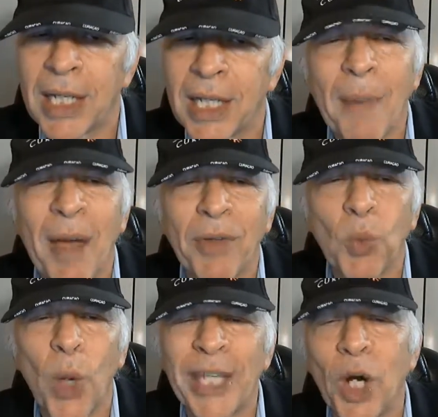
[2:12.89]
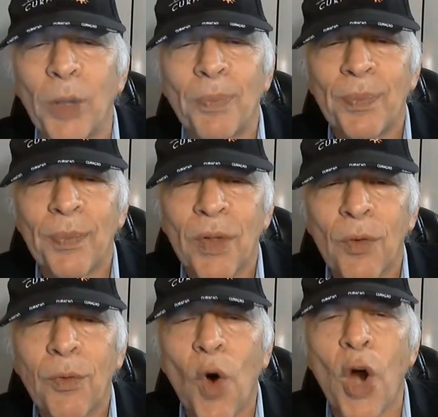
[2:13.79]
I'm Evan Weiner
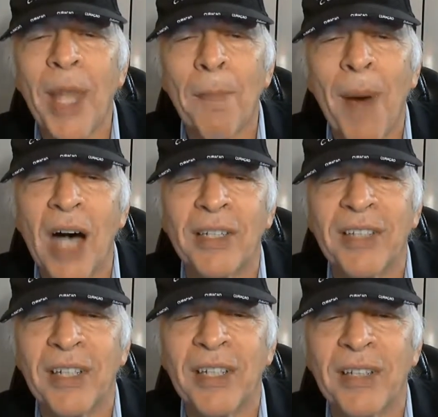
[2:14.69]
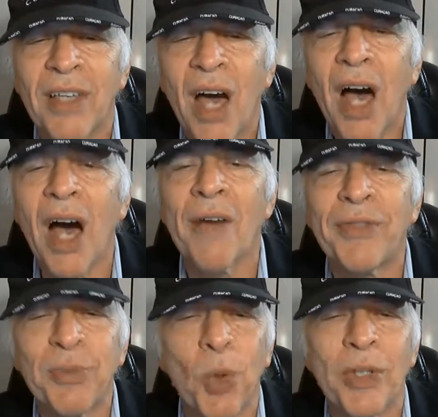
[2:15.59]
for the politics of
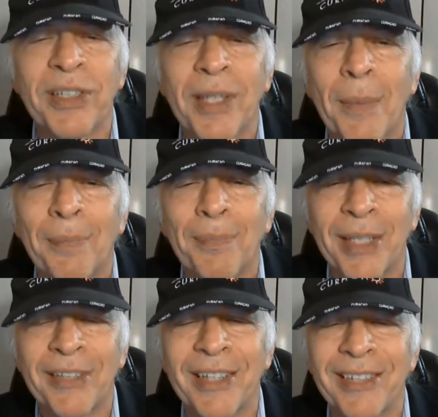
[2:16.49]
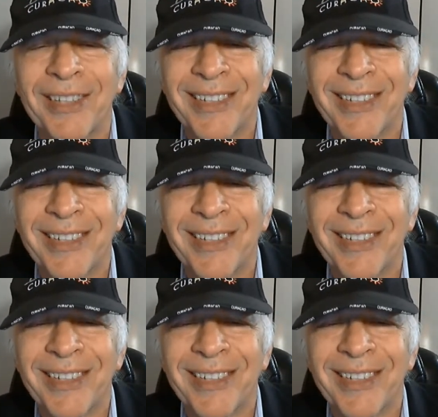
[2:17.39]
sports business.